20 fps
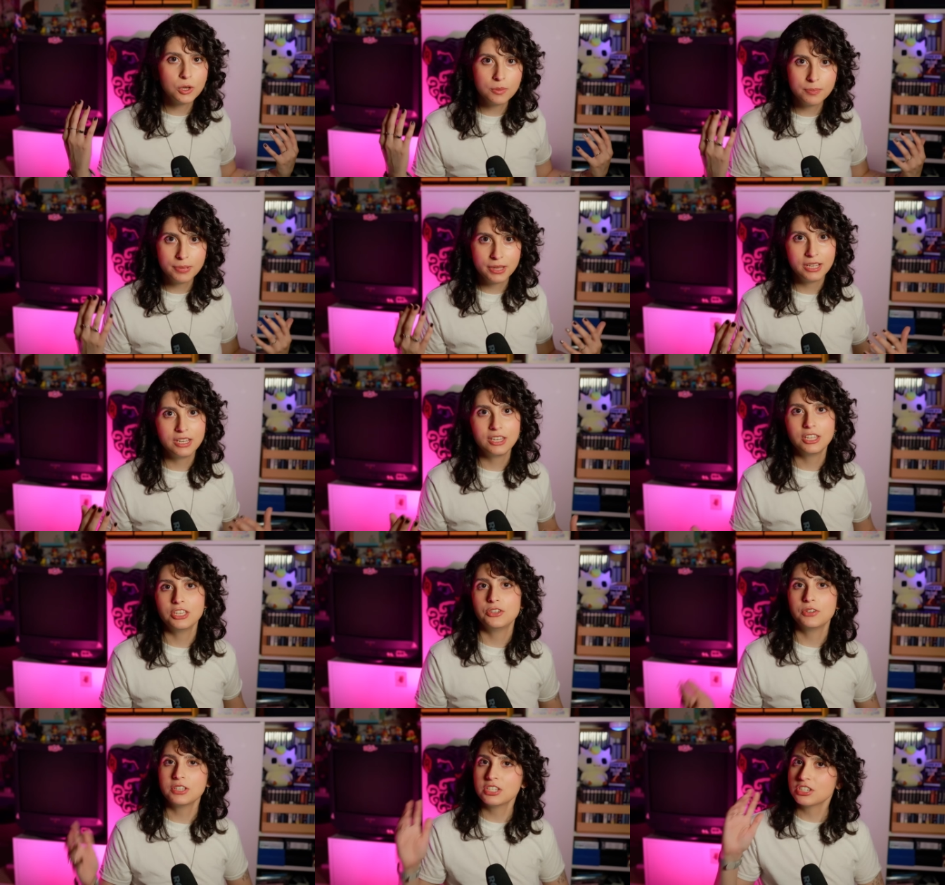open.
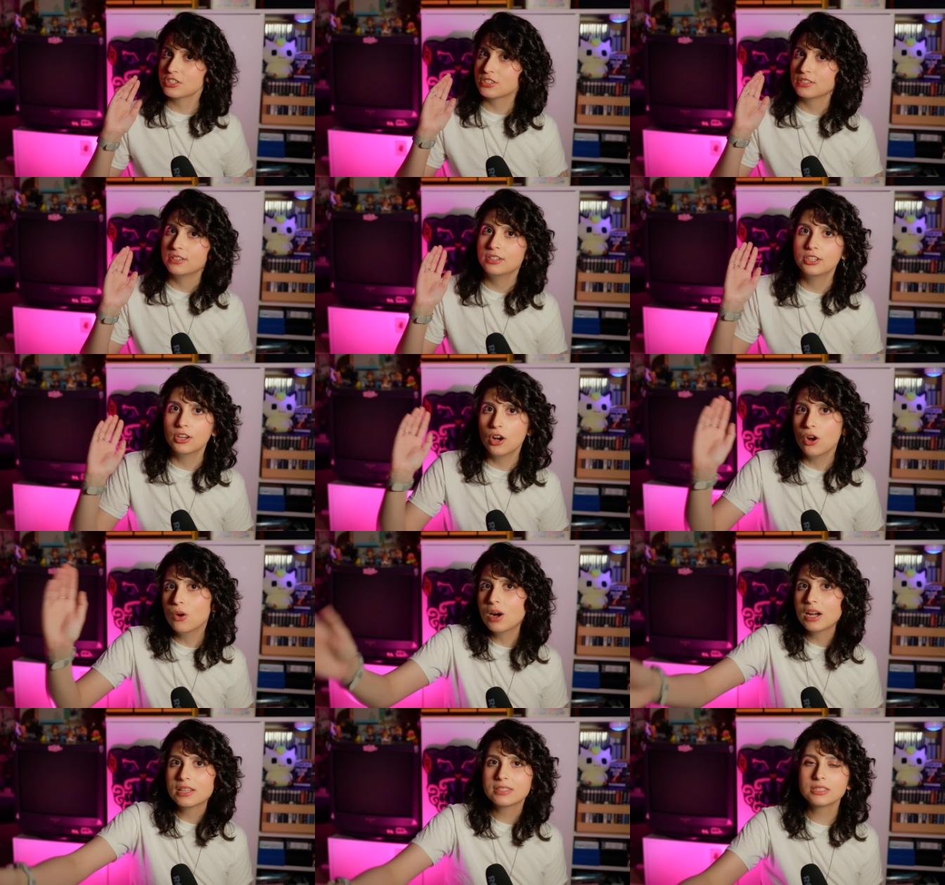You can just
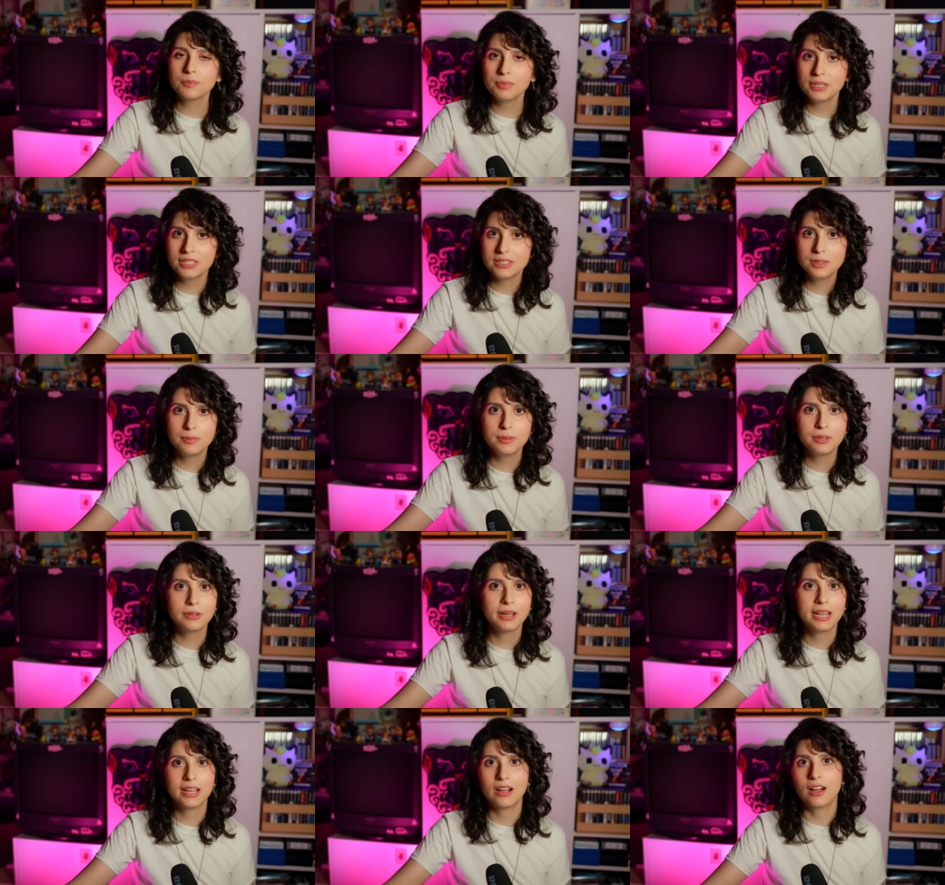go onto
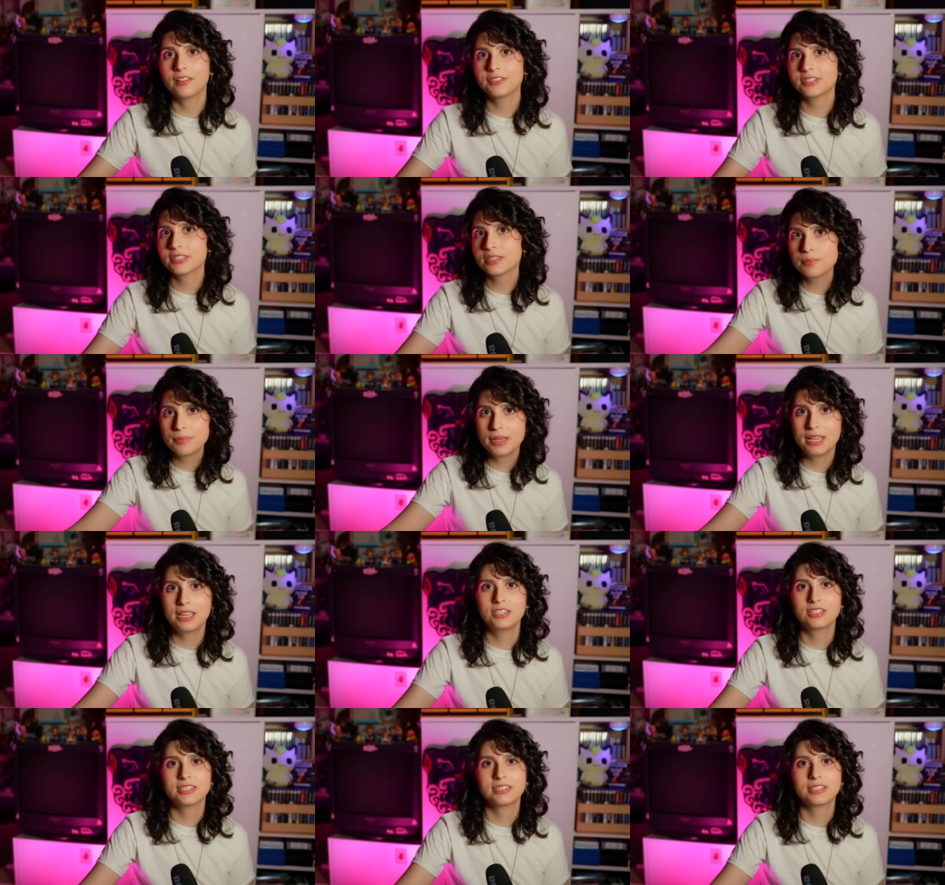PCBWay, onto the
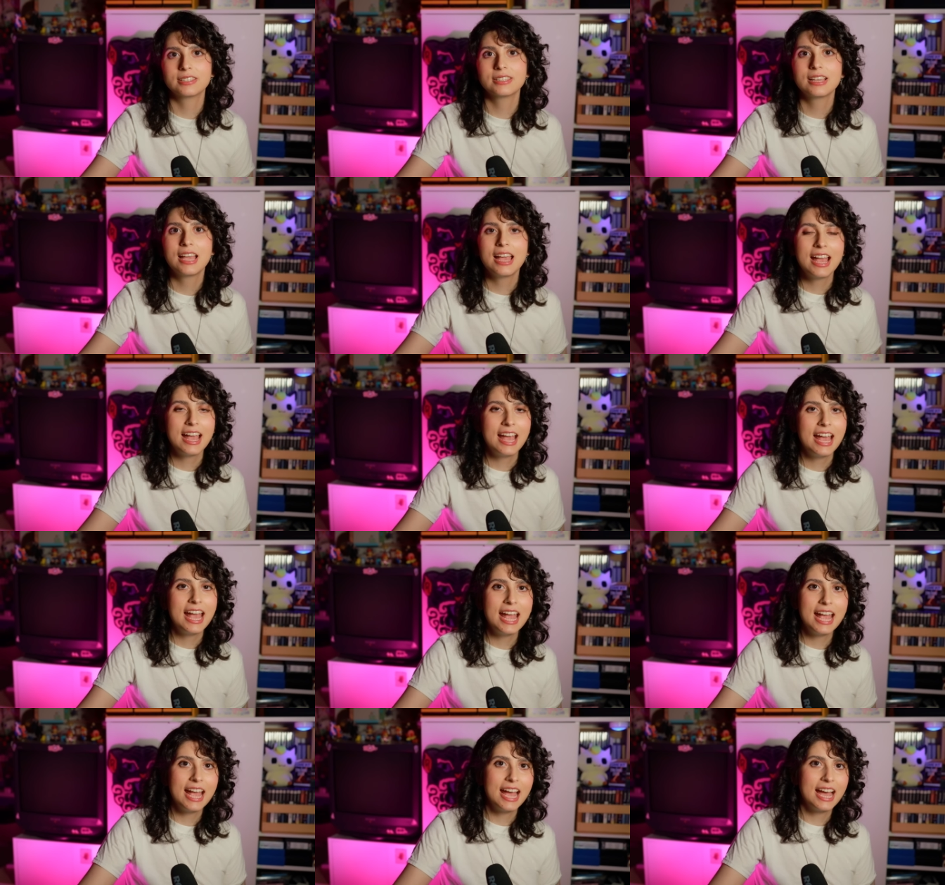pages,
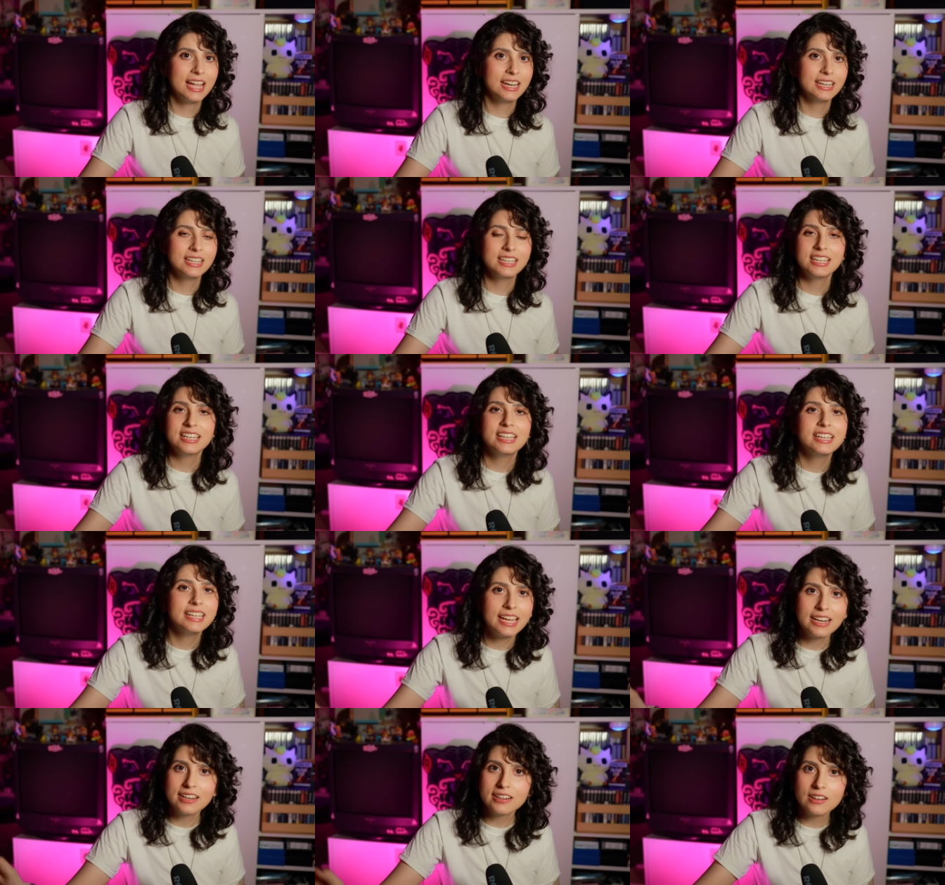and
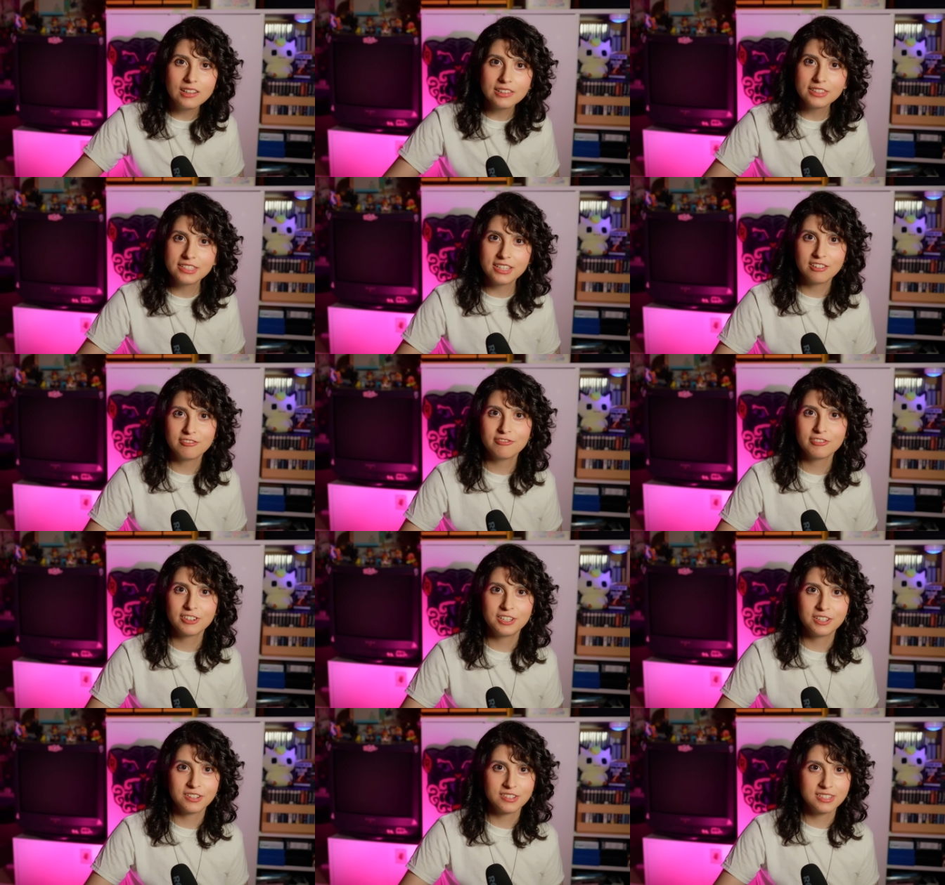get it all done
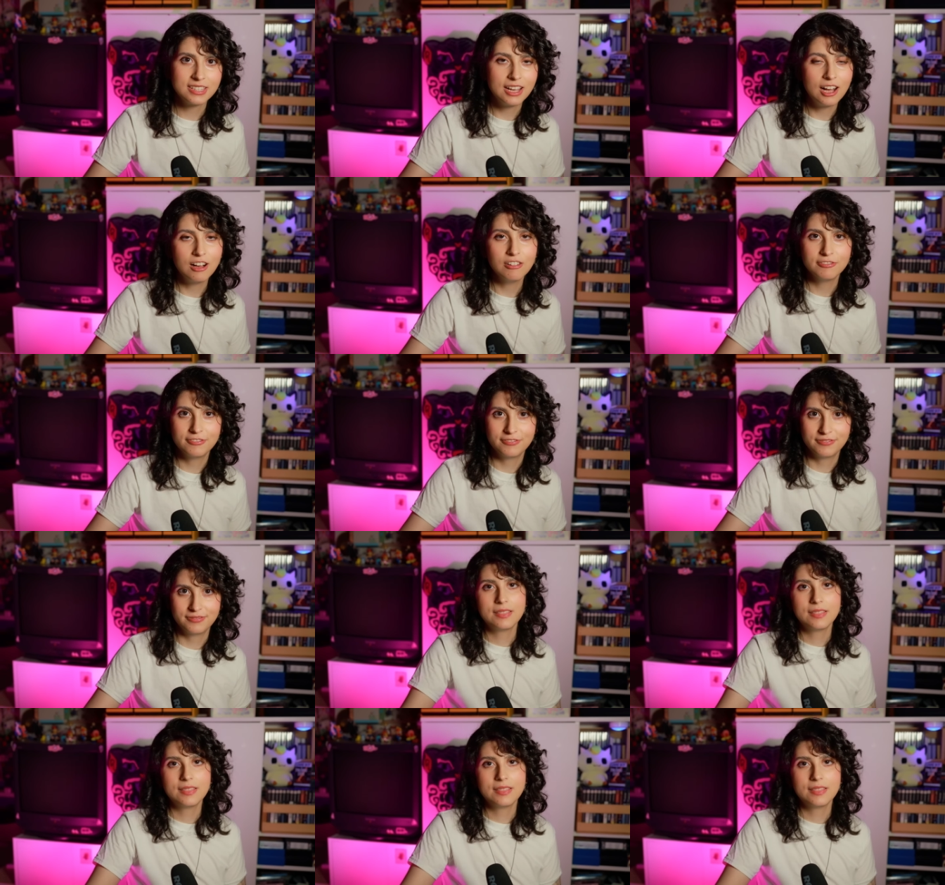for yourself.